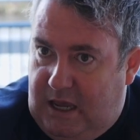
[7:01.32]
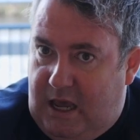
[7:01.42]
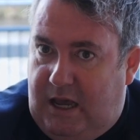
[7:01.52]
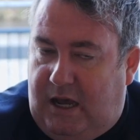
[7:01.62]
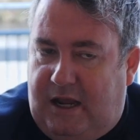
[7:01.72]

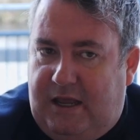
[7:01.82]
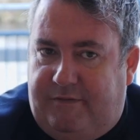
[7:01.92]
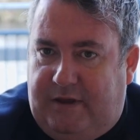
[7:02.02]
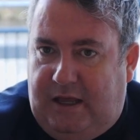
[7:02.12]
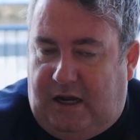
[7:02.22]
yeah, I
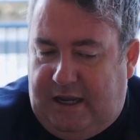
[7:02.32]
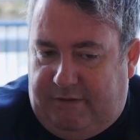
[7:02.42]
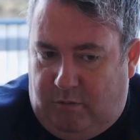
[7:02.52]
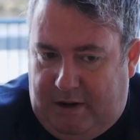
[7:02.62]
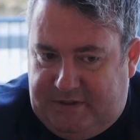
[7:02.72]
have
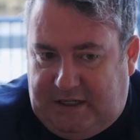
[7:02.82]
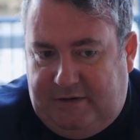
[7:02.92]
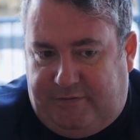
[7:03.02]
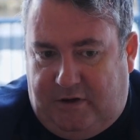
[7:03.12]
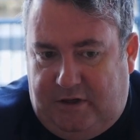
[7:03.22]
a
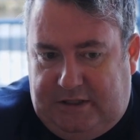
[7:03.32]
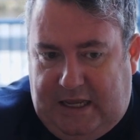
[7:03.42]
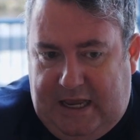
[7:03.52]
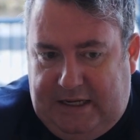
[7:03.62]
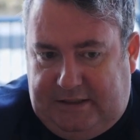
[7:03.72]
website for
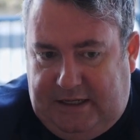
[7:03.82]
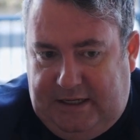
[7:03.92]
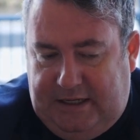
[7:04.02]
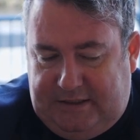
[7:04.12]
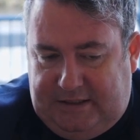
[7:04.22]

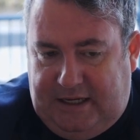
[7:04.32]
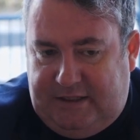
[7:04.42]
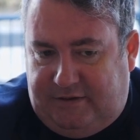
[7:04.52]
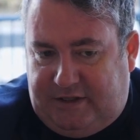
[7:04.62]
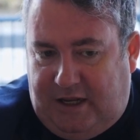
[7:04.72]
it's a
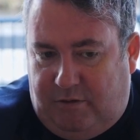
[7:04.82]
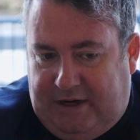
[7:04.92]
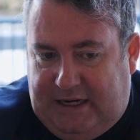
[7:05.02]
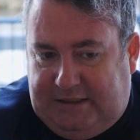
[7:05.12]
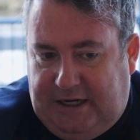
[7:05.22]
Taste of Sligo
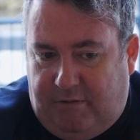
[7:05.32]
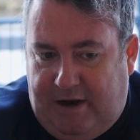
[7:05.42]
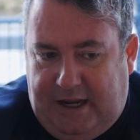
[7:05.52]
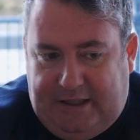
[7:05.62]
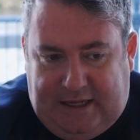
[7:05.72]
with Anthony
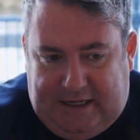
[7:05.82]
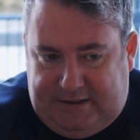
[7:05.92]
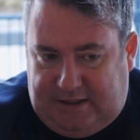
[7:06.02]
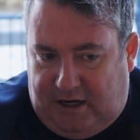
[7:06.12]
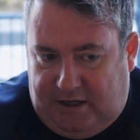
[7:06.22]
Gray.
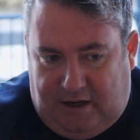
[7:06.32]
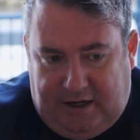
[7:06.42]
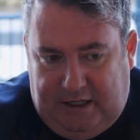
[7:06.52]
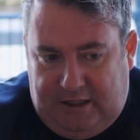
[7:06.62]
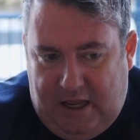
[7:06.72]
That's
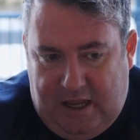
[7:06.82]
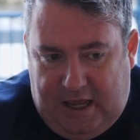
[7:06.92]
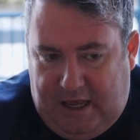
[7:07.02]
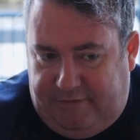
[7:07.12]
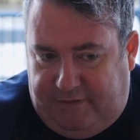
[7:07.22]
online.
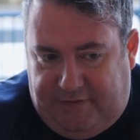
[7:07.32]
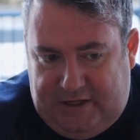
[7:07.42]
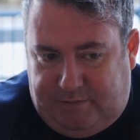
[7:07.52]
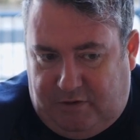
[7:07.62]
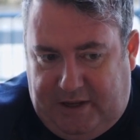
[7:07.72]
The
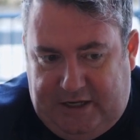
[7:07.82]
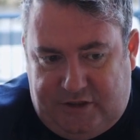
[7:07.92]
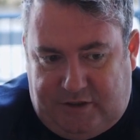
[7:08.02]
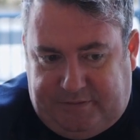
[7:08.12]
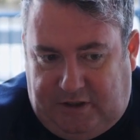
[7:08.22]
Facebook page
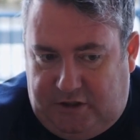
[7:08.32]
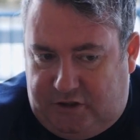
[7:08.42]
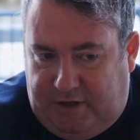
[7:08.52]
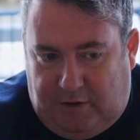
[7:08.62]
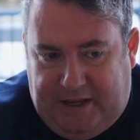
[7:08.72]
is up there. The
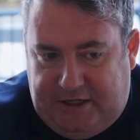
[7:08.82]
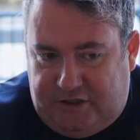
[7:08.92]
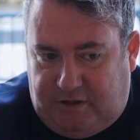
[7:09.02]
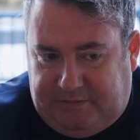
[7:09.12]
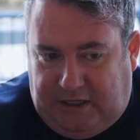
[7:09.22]
Twitter page
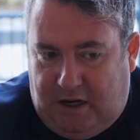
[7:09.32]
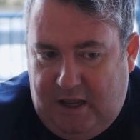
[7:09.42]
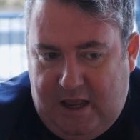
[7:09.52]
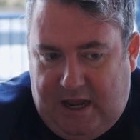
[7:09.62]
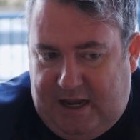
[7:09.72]
is up there.
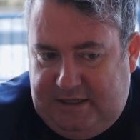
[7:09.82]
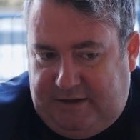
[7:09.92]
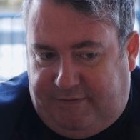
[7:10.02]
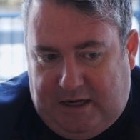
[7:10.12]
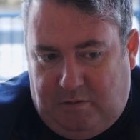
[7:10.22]
And
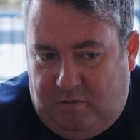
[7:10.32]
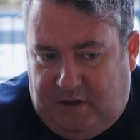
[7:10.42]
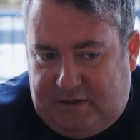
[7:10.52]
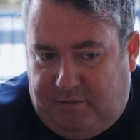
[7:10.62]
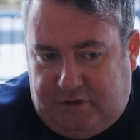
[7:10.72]
if anyone
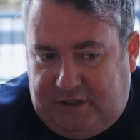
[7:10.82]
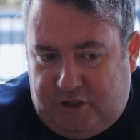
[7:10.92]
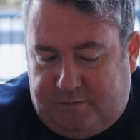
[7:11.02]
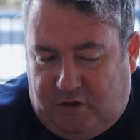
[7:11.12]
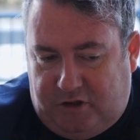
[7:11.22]
wants to book, they
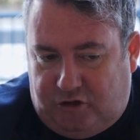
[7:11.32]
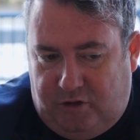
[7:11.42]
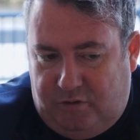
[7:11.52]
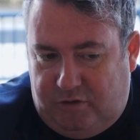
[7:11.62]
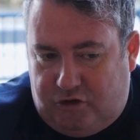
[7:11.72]
just book it
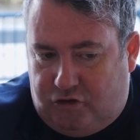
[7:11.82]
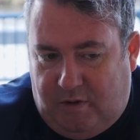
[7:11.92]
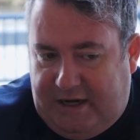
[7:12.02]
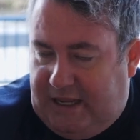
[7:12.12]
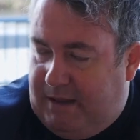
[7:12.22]

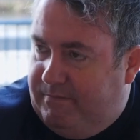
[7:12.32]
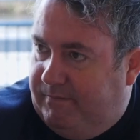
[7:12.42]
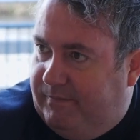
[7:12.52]
through any of them.